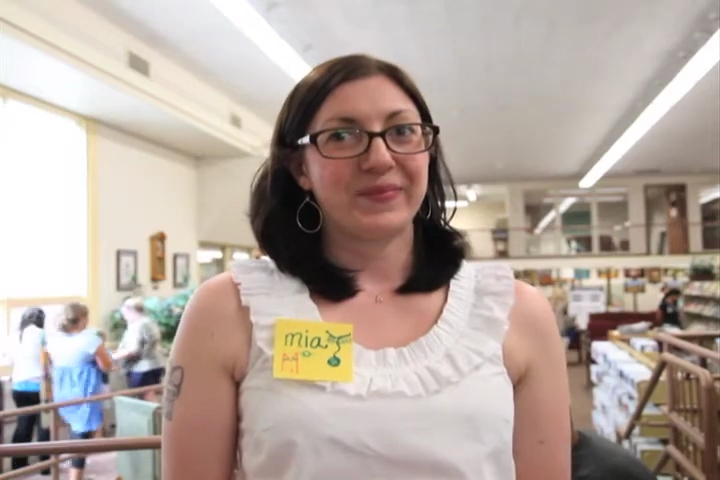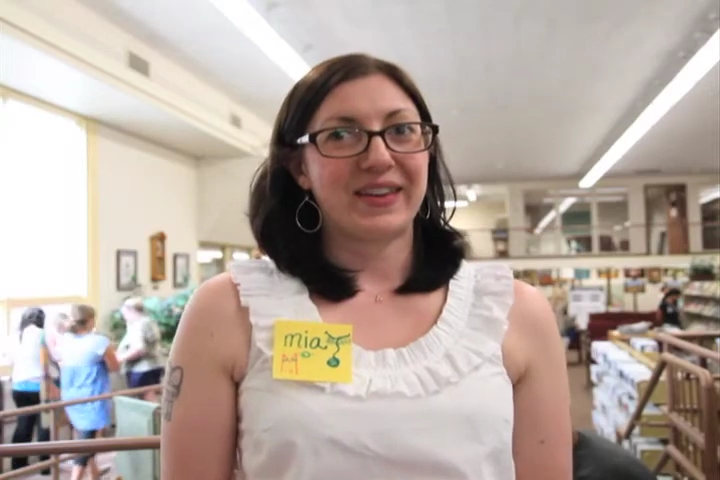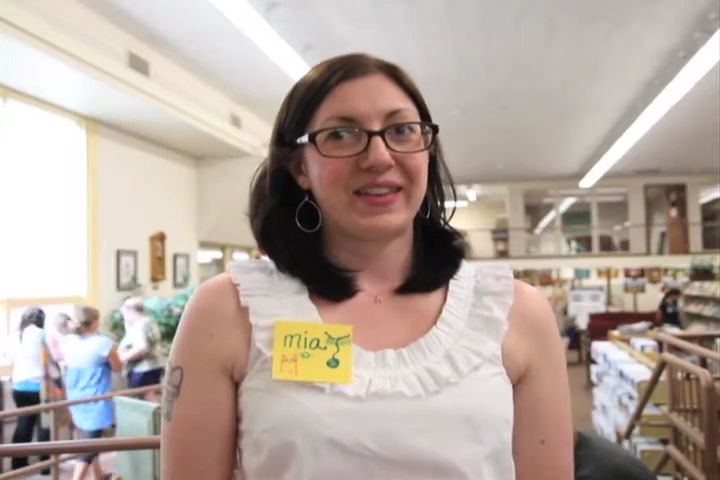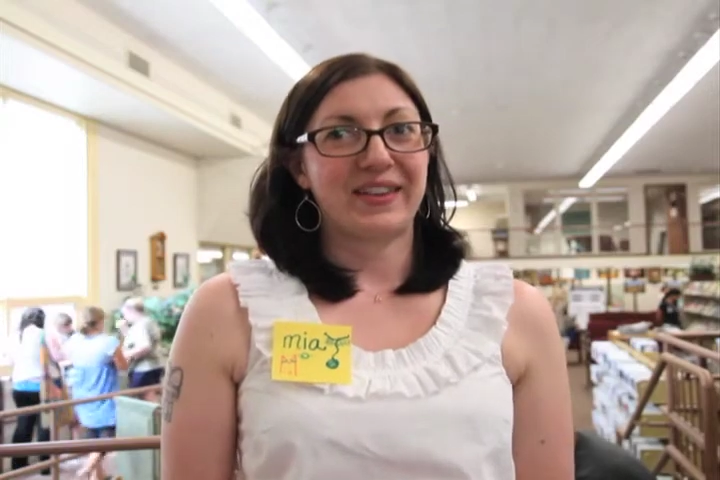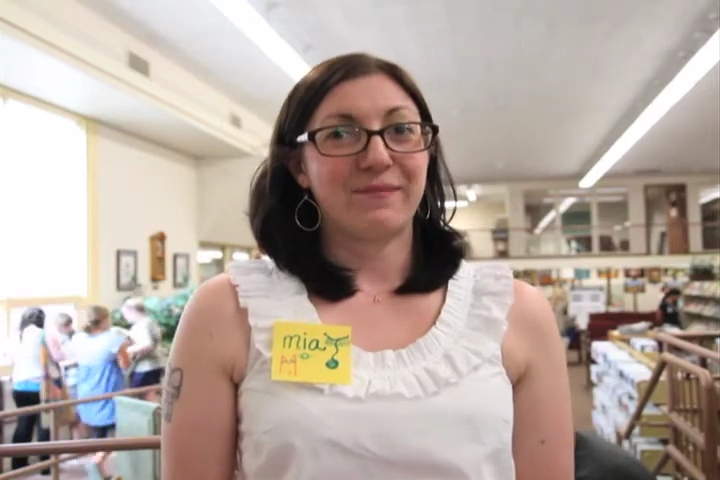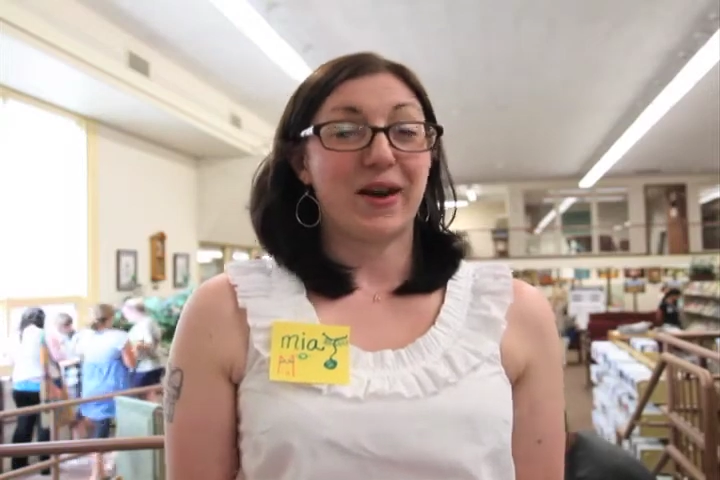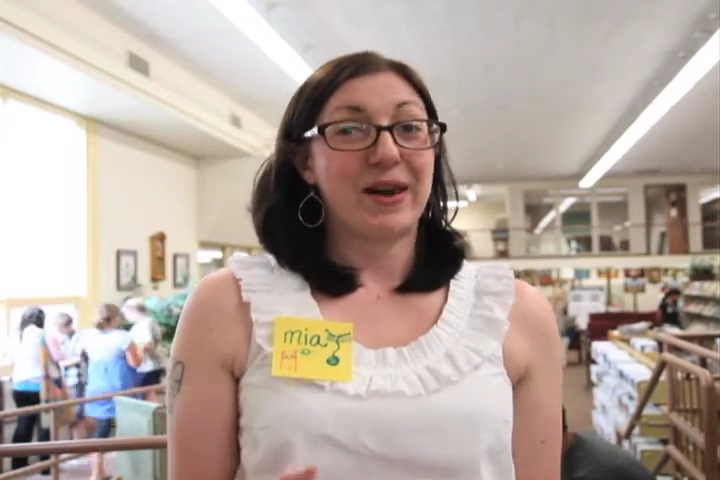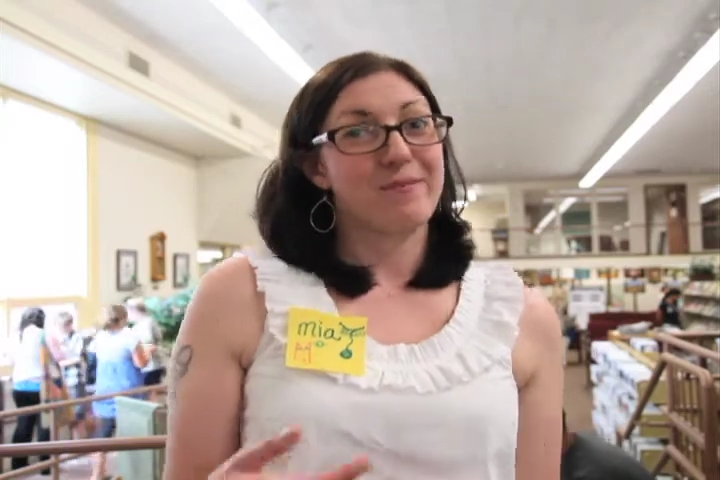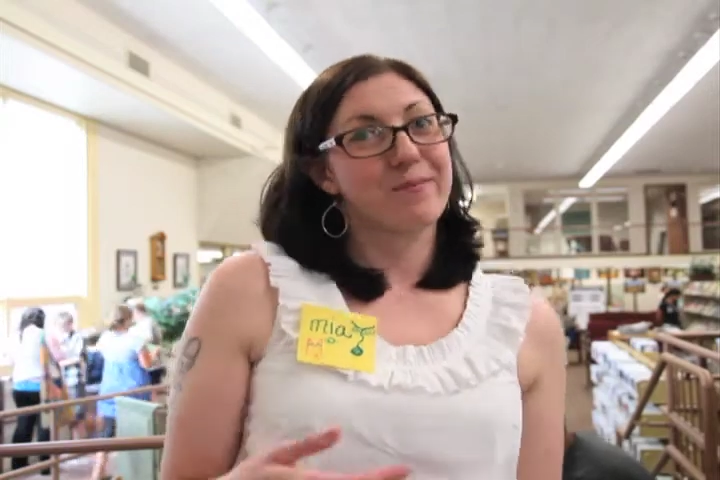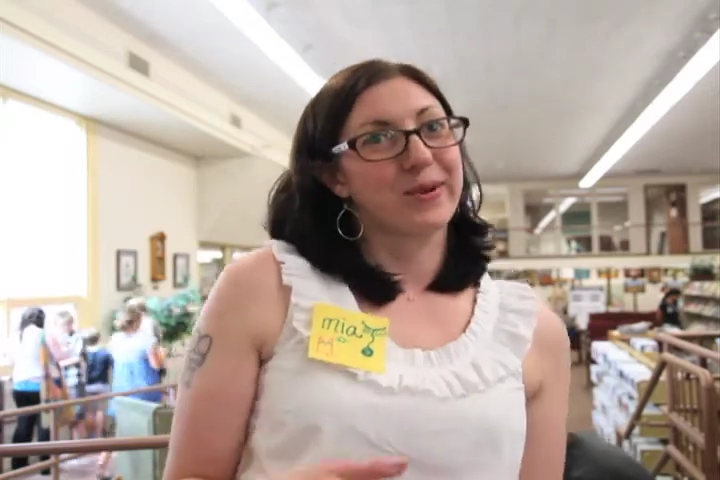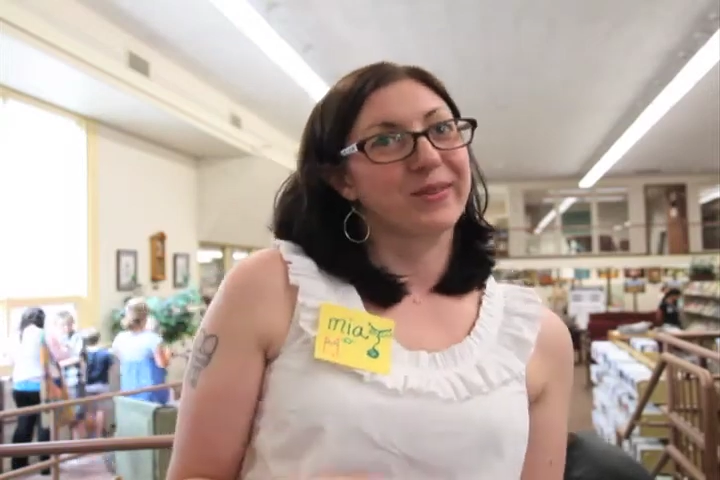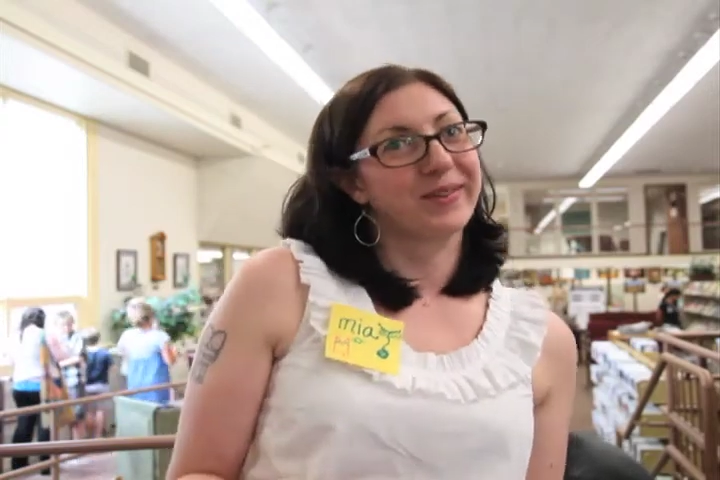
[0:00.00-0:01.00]
and my
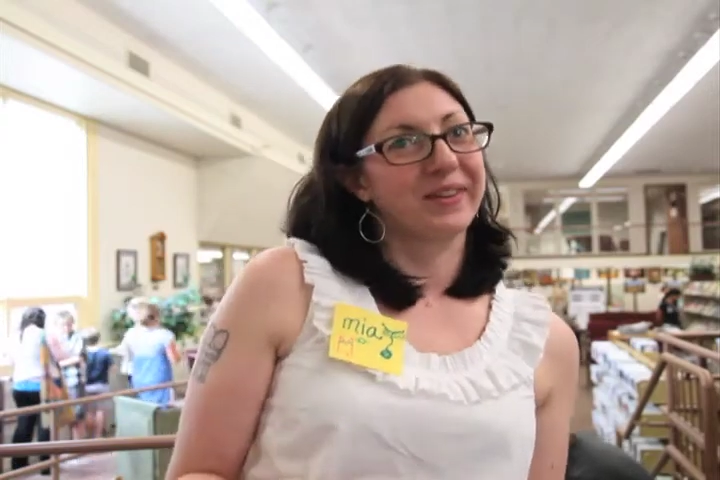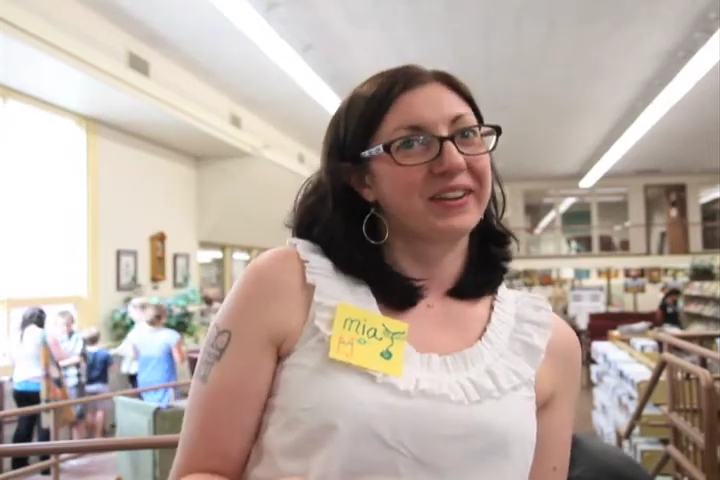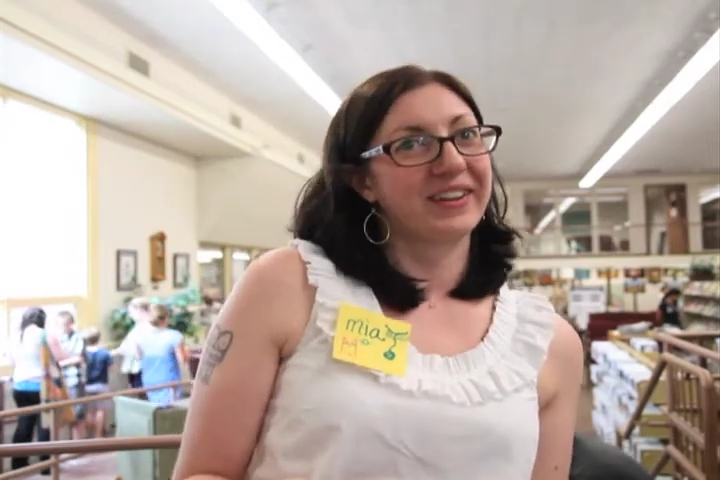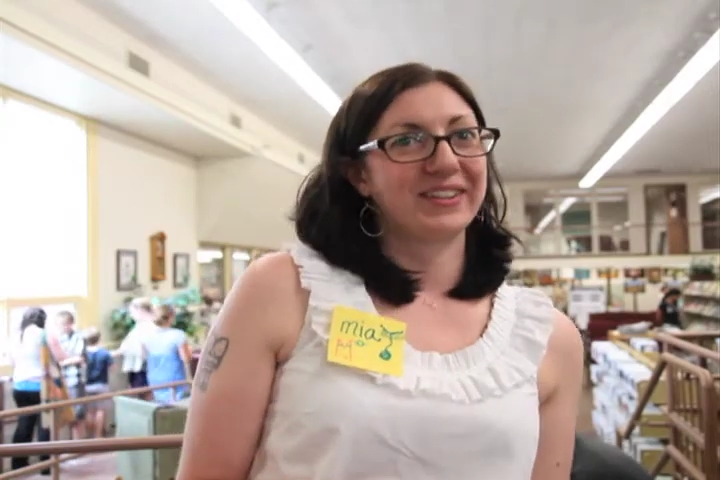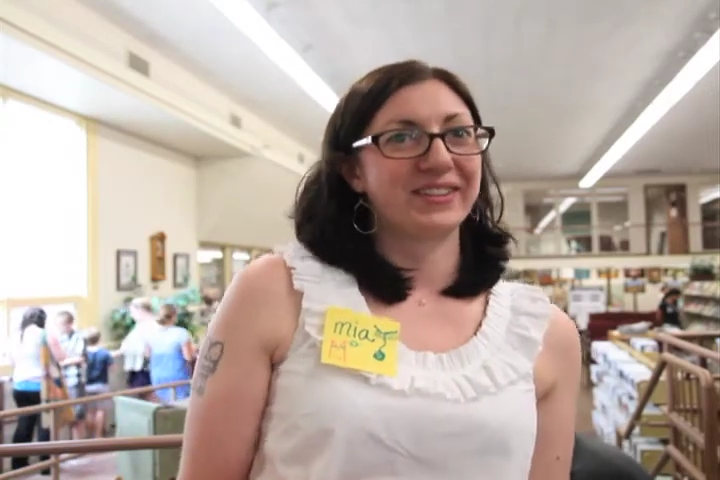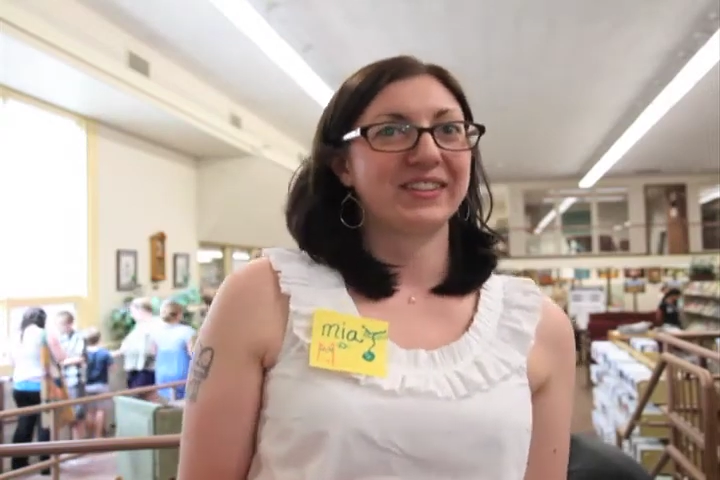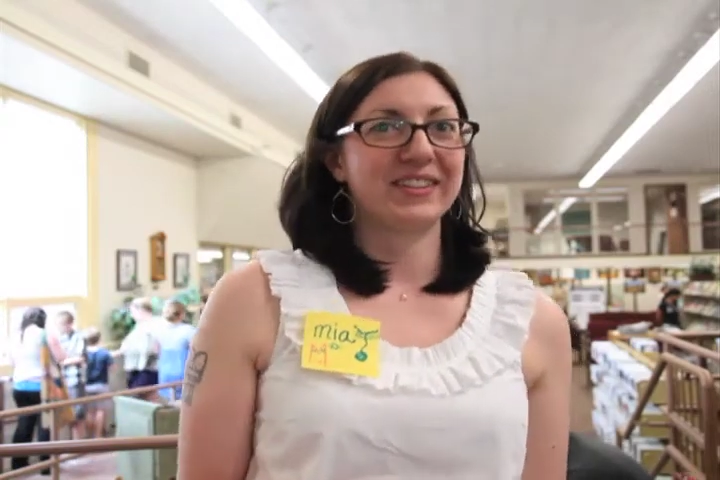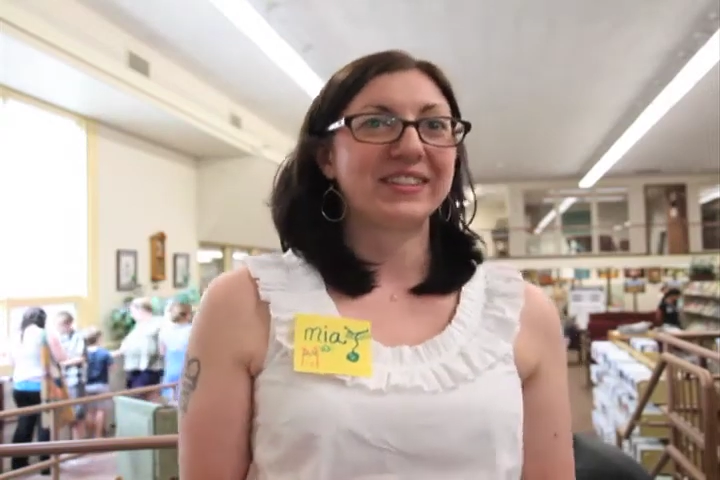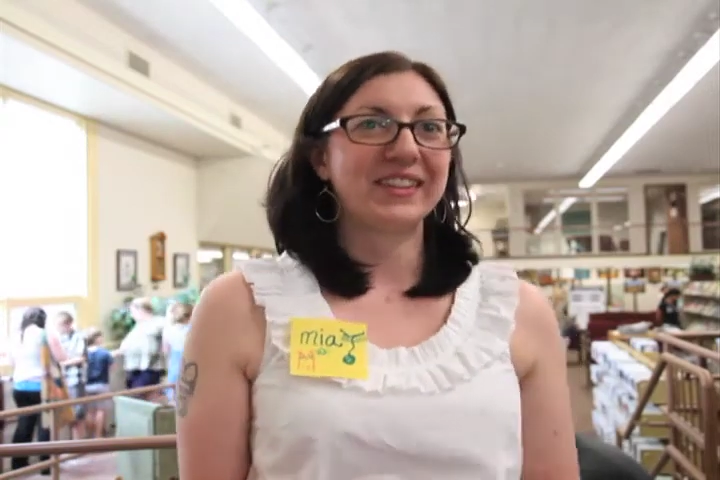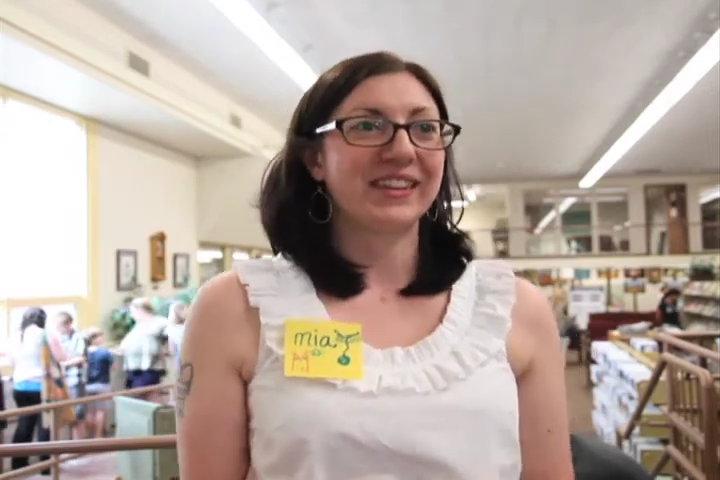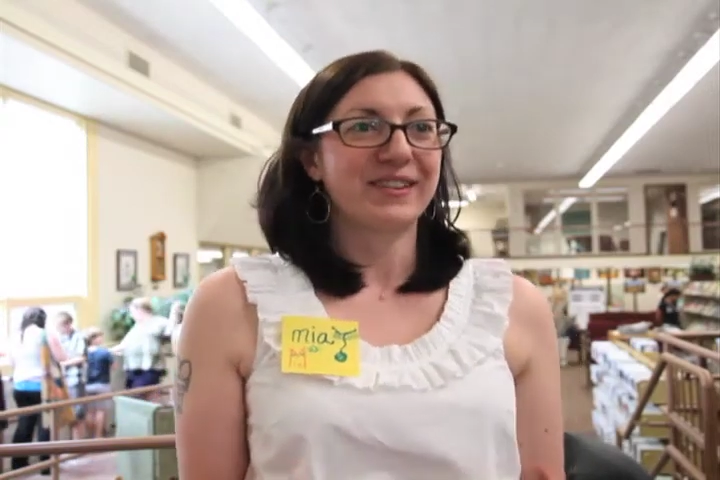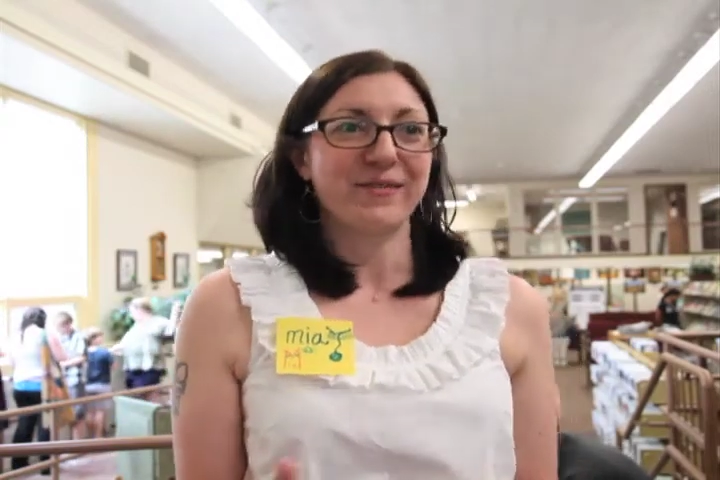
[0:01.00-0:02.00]
personal connection to
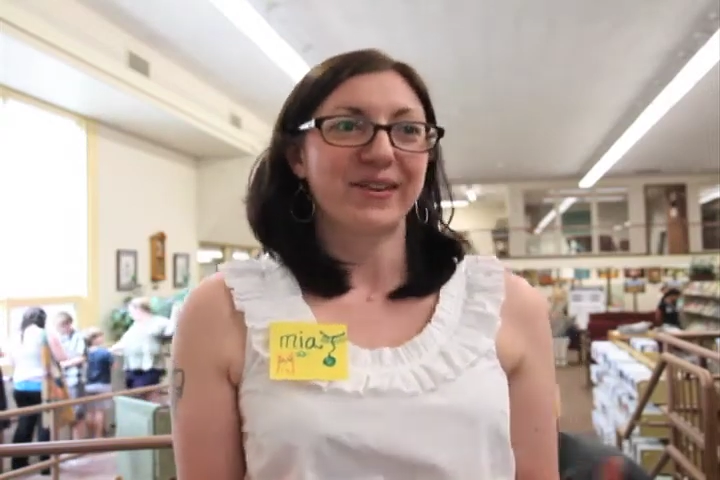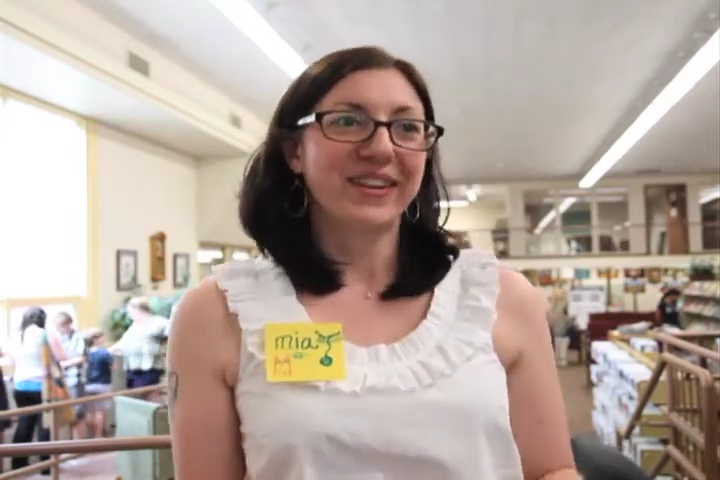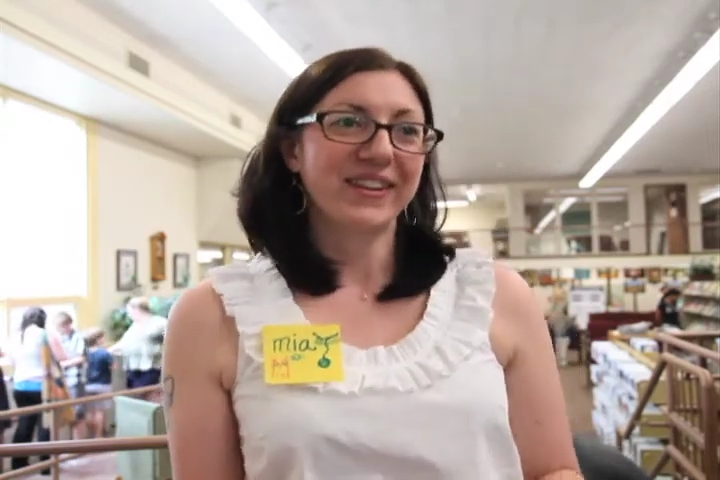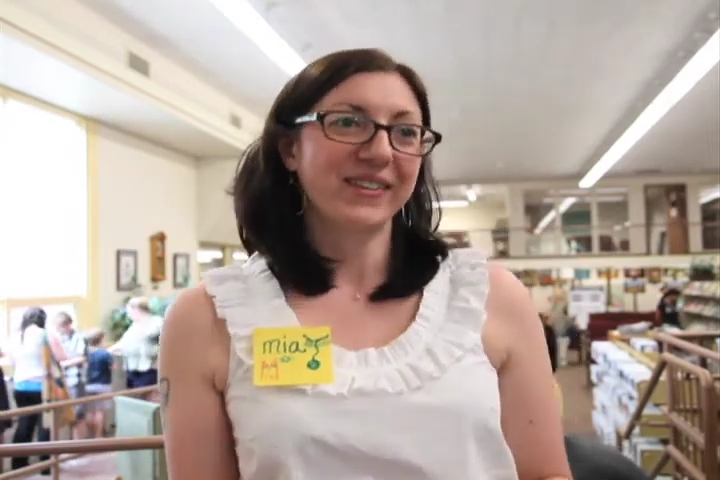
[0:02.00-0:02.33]
knitting and wanting